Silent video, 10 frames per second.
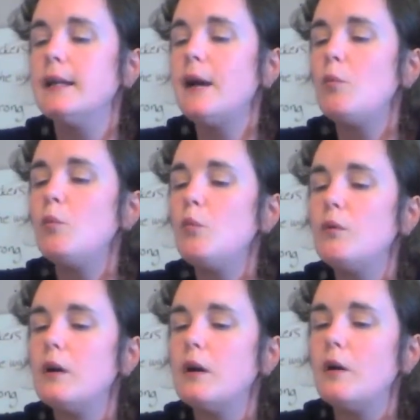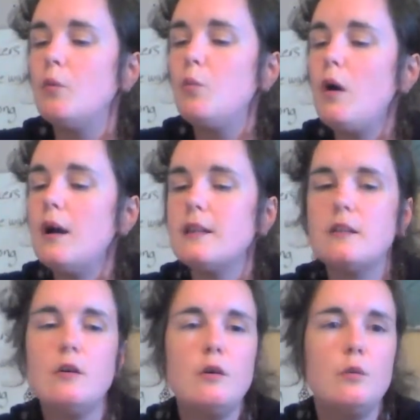Now, what I
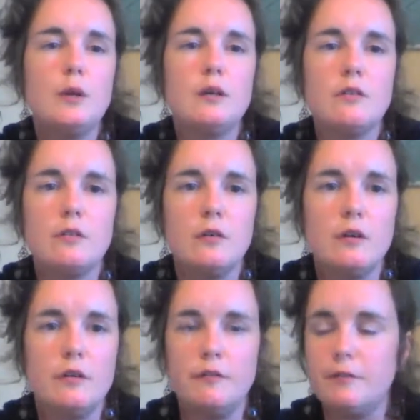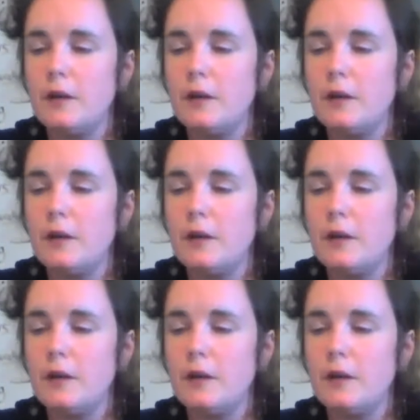thought we could sort of